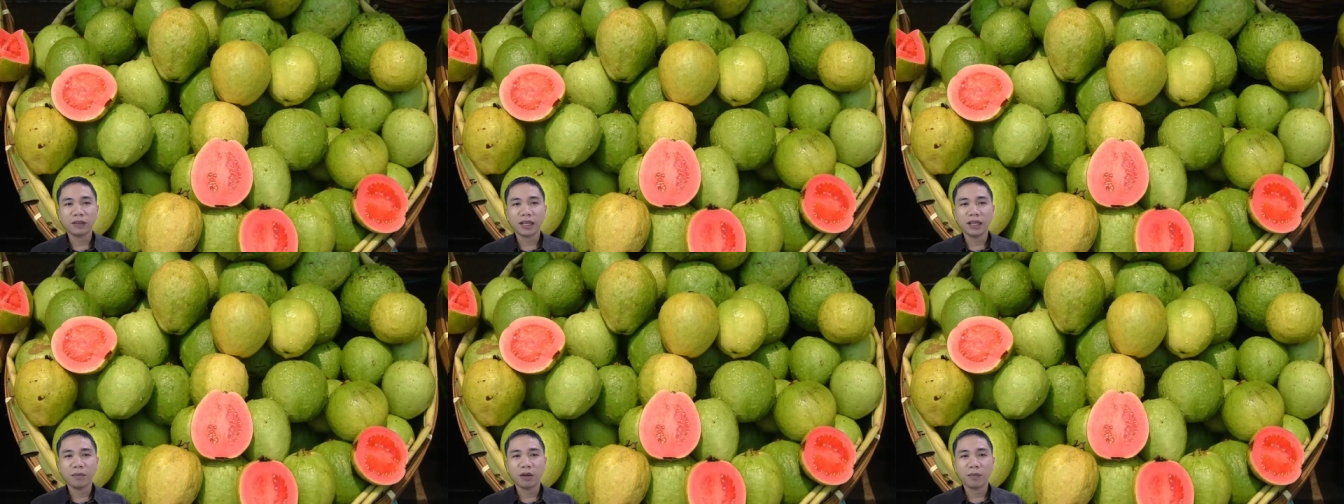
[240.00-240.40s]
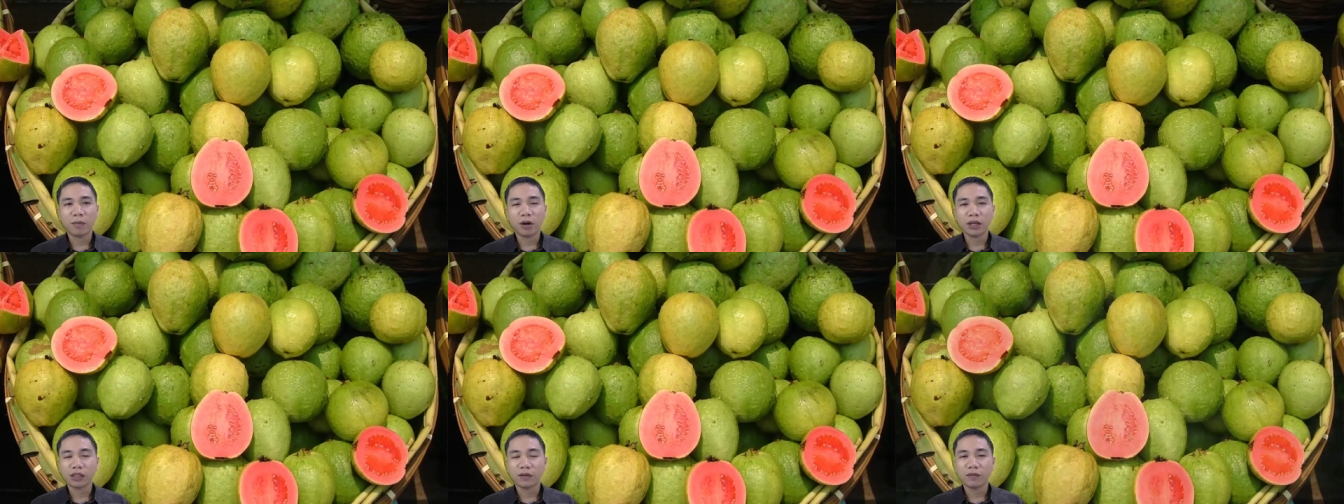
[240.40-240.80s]
edible
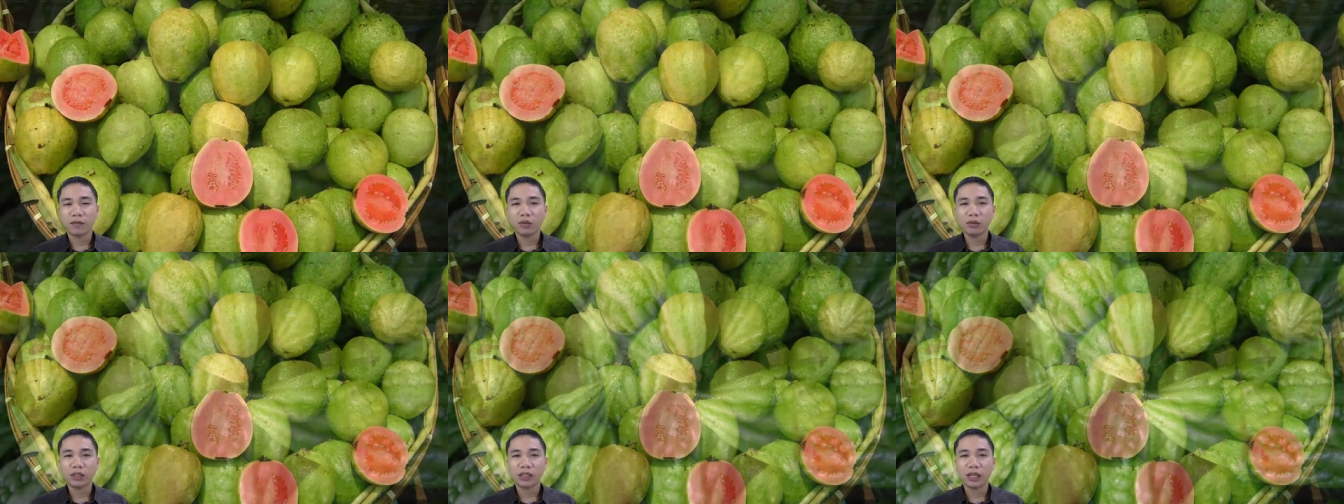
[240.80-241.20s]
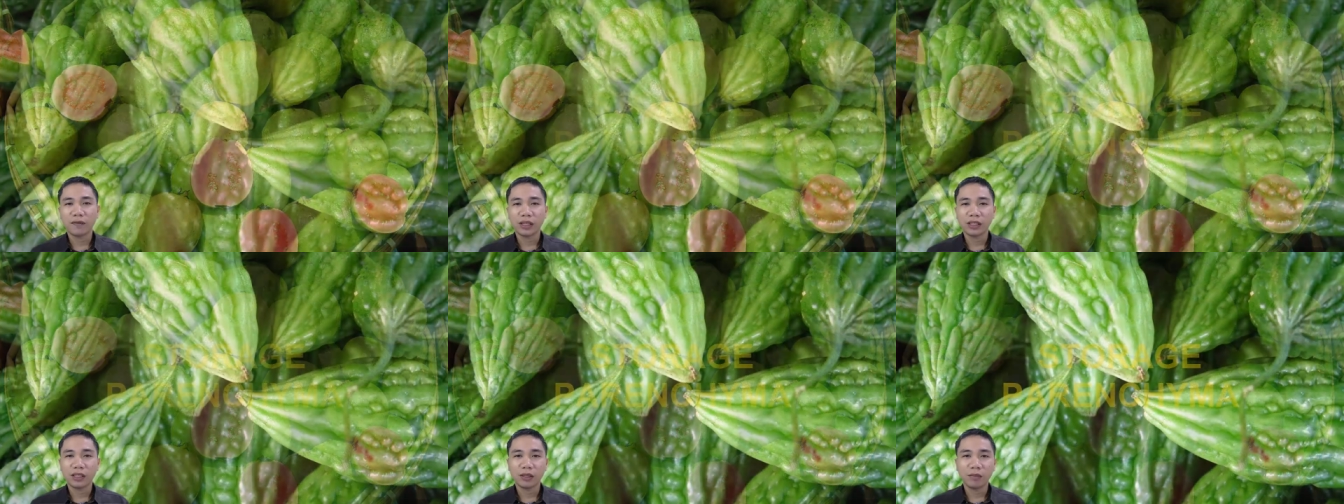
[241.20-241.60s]
parts of fruits and
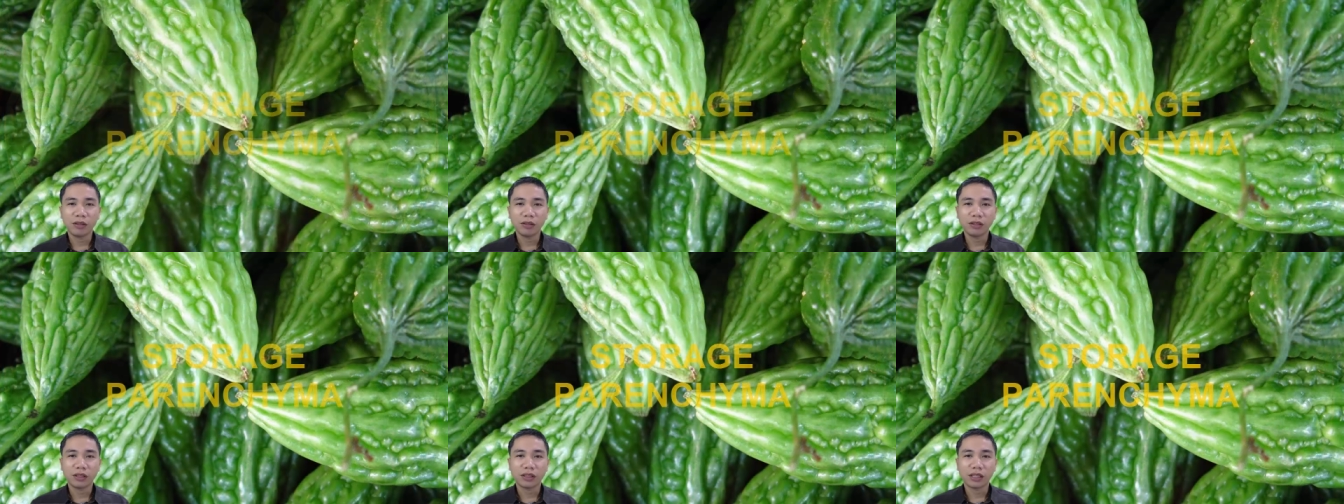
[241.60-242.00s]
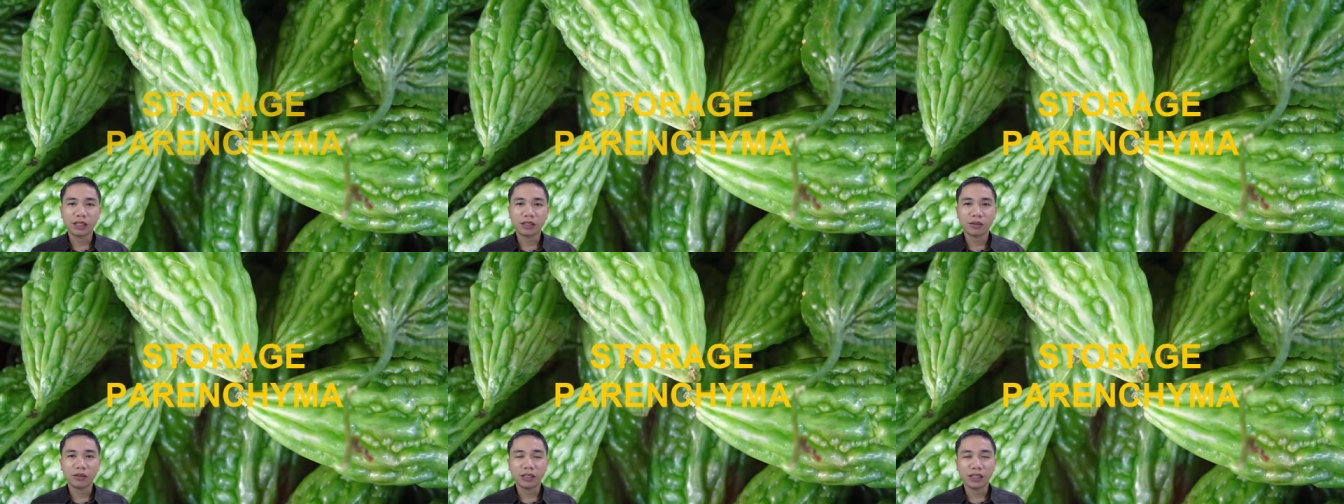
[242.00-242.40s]
vegetables
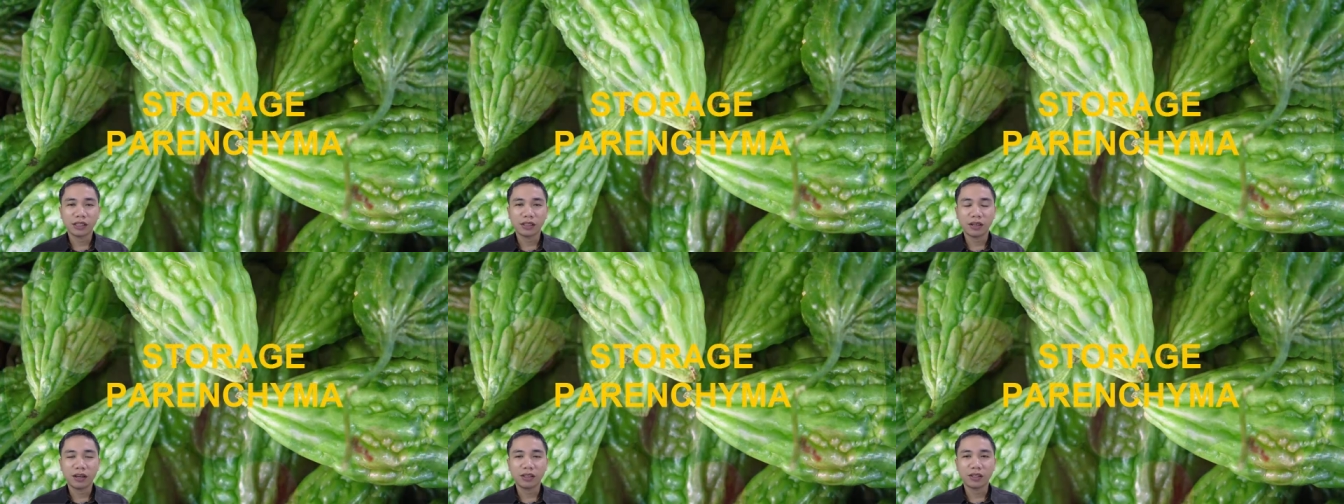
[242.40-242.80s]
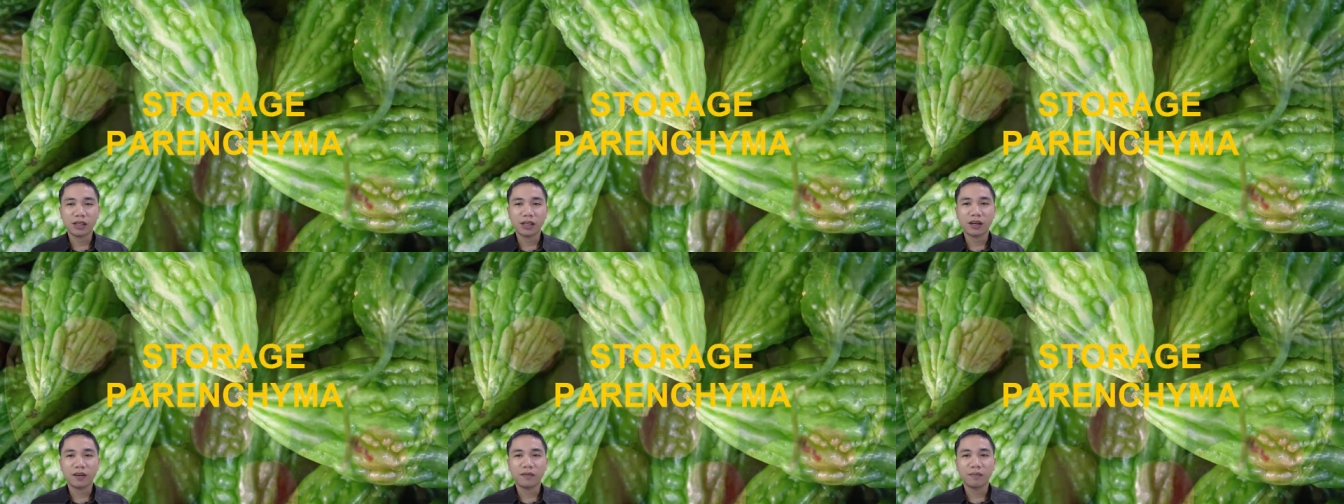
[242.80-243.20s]
it consists
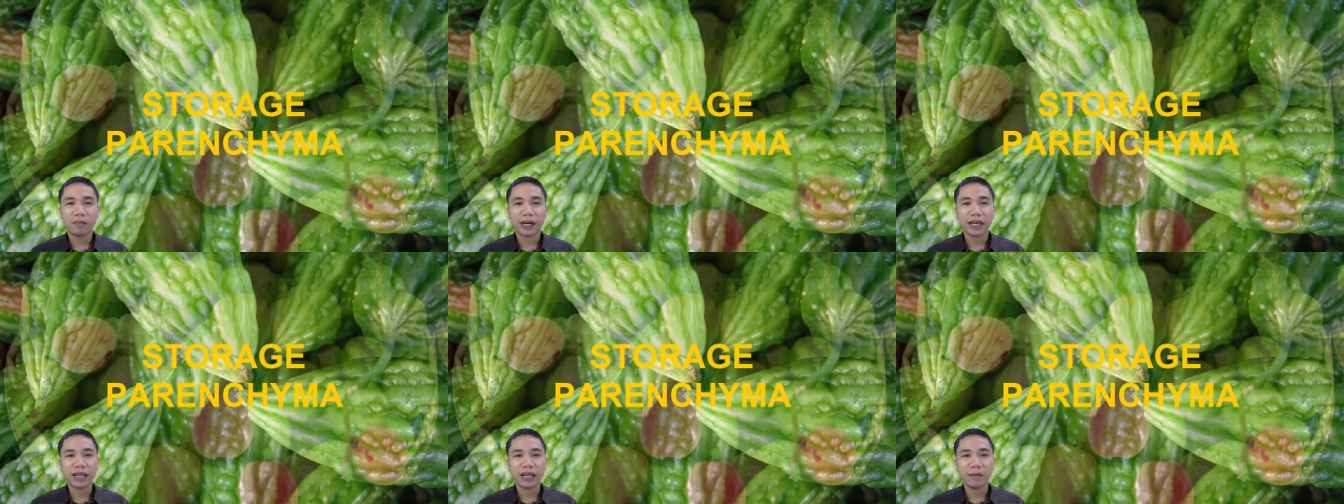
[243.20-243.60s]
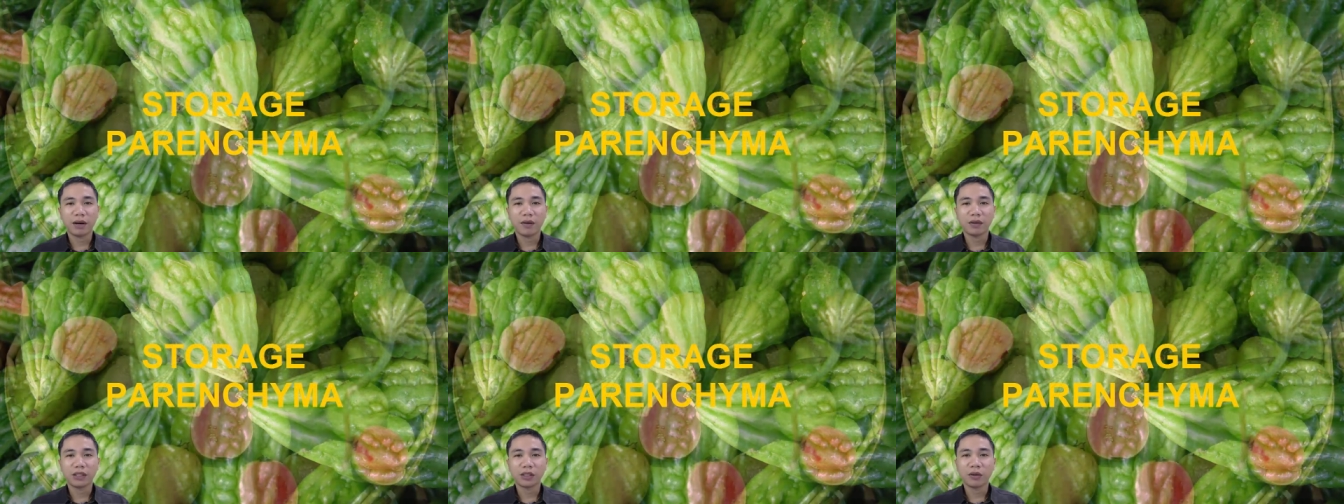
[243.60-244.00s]
largely of
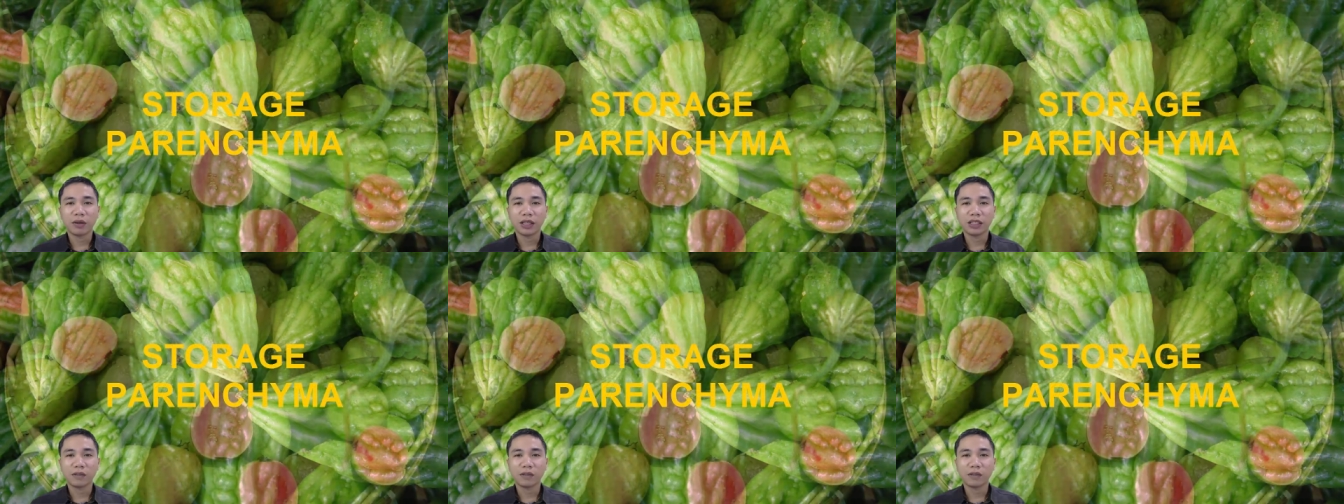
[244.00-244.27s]
parenchyma with storage